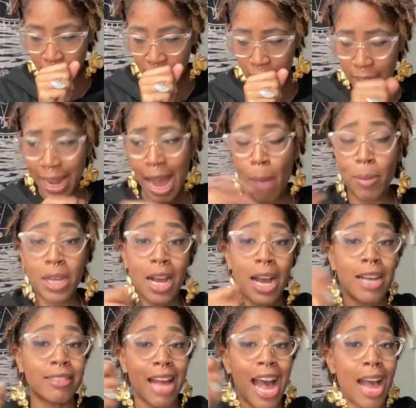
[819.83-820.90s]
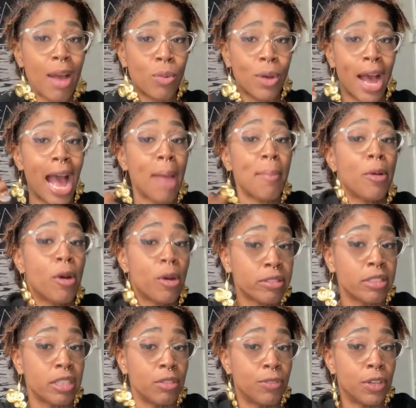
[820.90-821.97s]
Now, because I
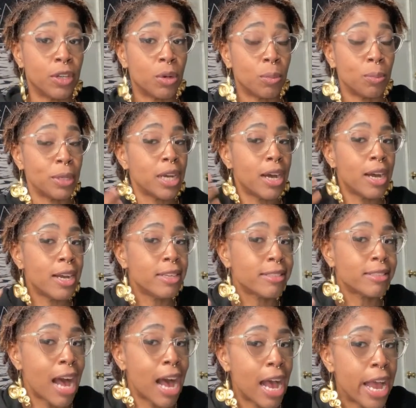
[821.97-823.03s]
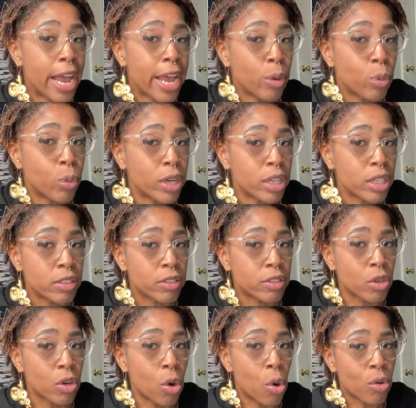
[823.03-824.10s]
personally feel, because I
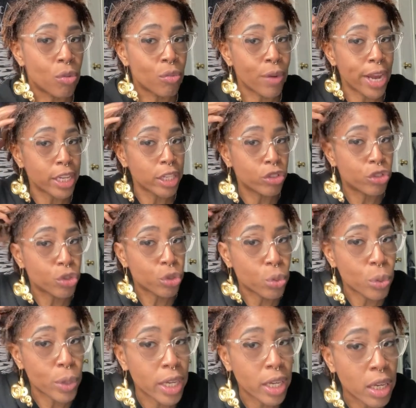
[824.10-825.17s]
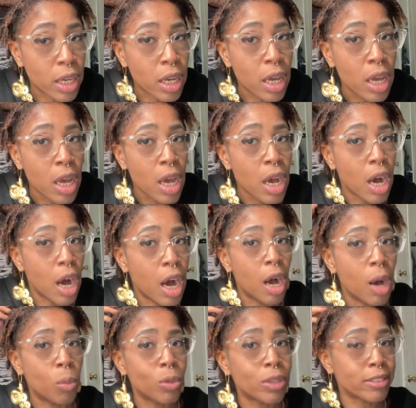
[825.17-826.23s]
was already doing,
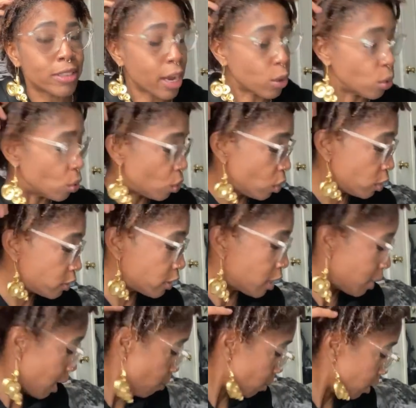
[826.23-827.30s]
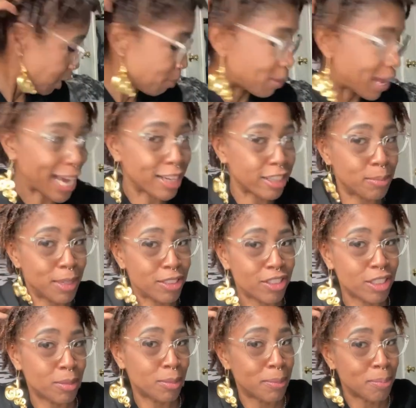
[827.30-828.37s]
what's that called? I'm looking back because
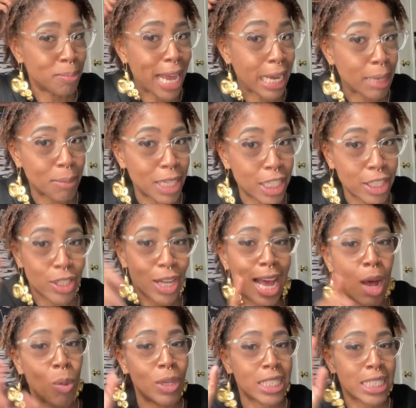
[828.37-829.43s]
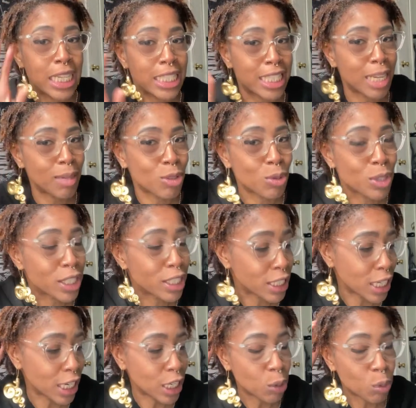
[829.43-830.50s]
Benji's been back at me. I don't want to say his name too, because
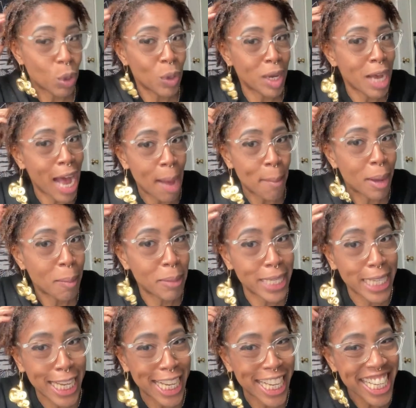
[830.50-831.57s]
then he won't hop up in here.